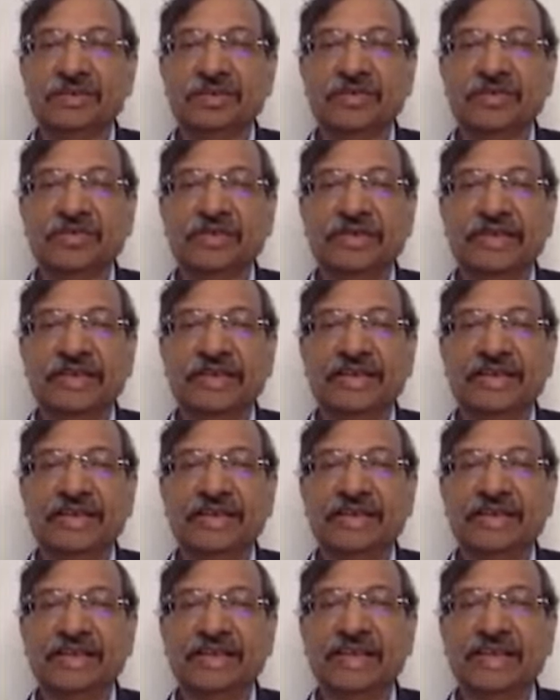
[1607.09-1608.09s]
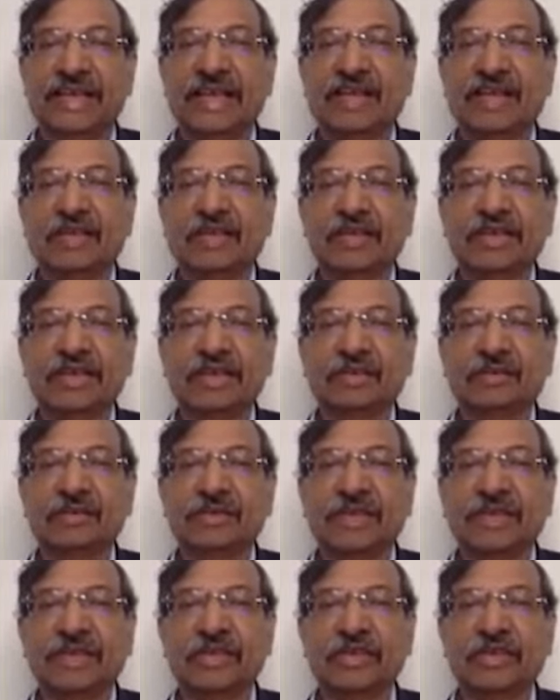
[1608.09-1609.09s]
So if you take a
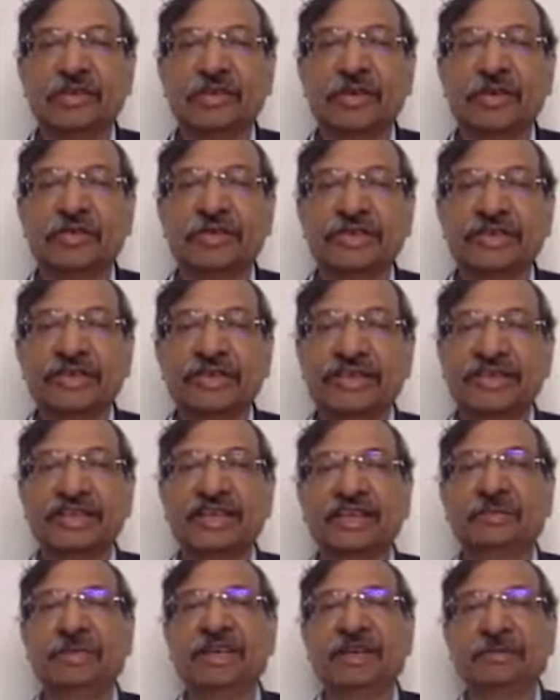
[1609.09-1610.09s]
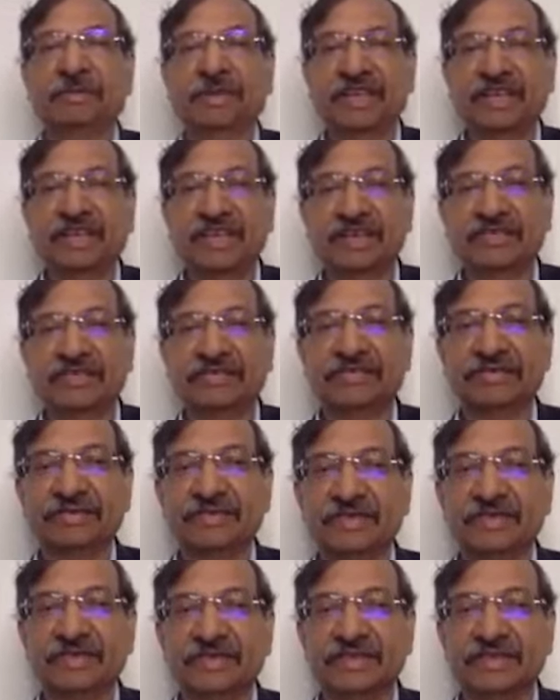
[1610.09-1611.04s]
acronym of it, it becomes decaf.